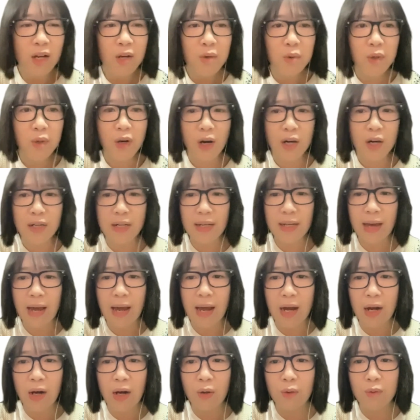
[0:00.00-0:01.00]
regarding
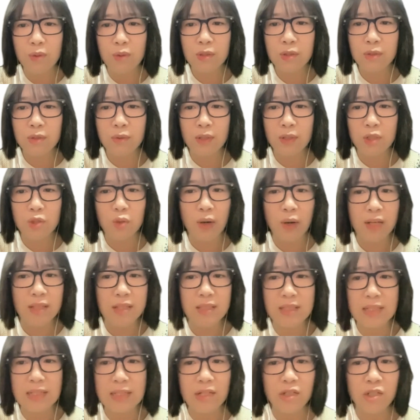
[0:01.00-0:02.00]
how to address
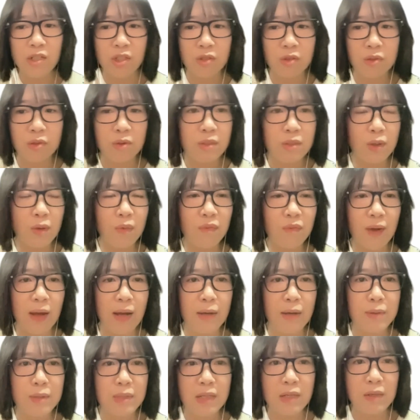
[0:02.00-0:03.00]
the issues you
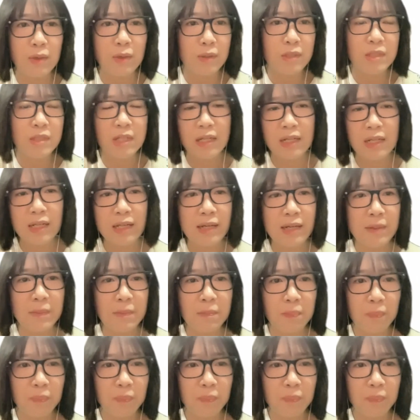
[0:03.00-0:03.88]
found in your study?